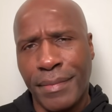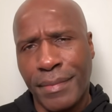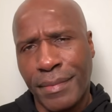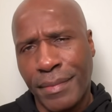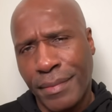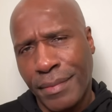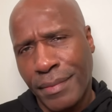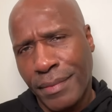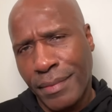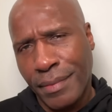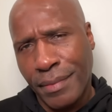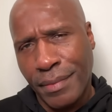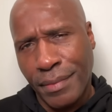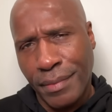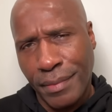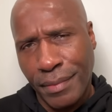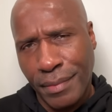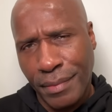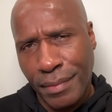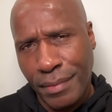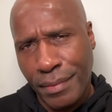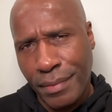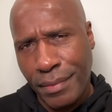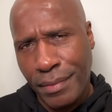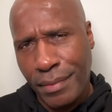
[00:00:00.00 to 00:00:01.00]

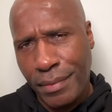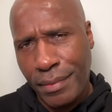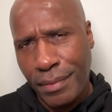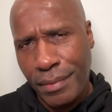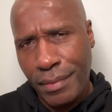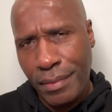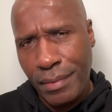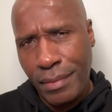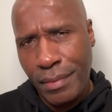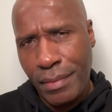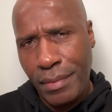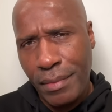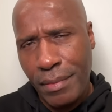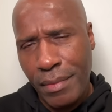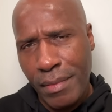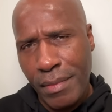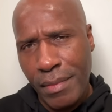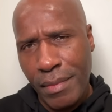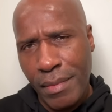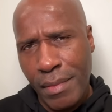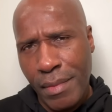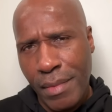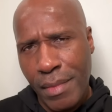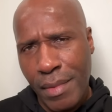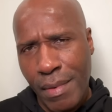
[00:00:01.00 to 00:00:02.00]

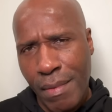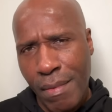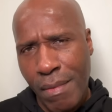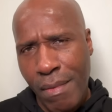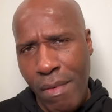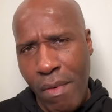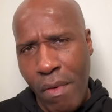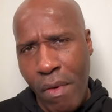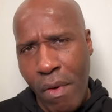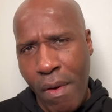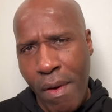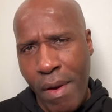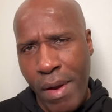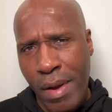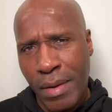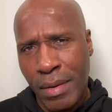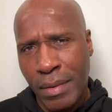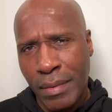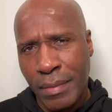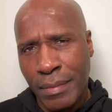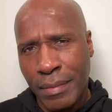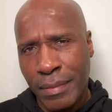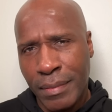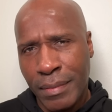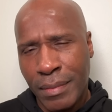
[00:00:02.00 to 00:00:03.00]

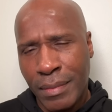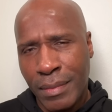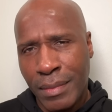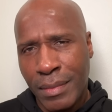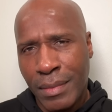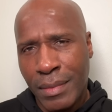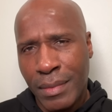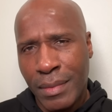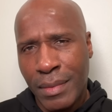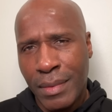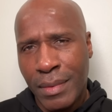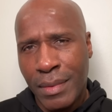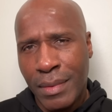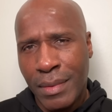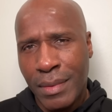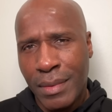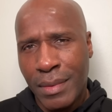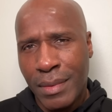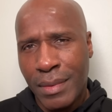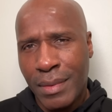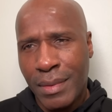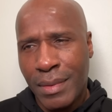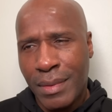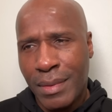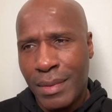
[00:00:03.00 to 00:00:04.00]

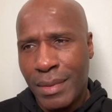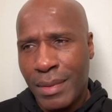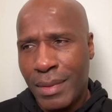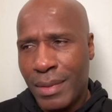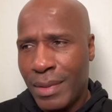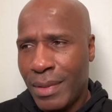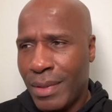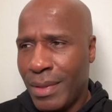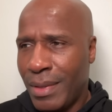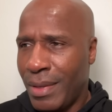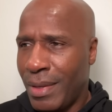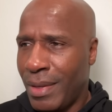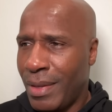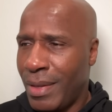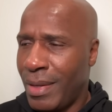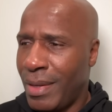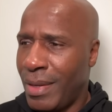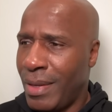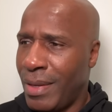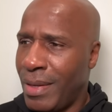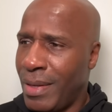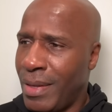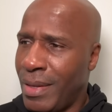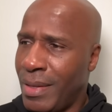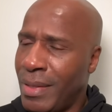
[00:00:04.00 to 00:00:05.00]

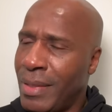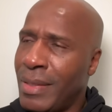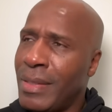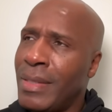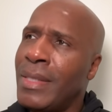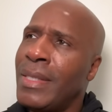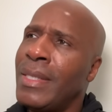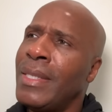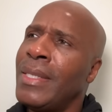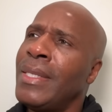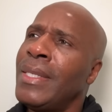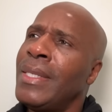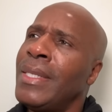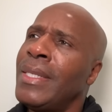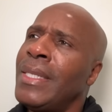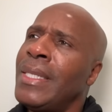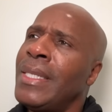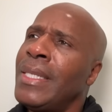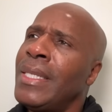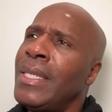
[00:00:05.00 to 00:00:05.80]
Nothing is said.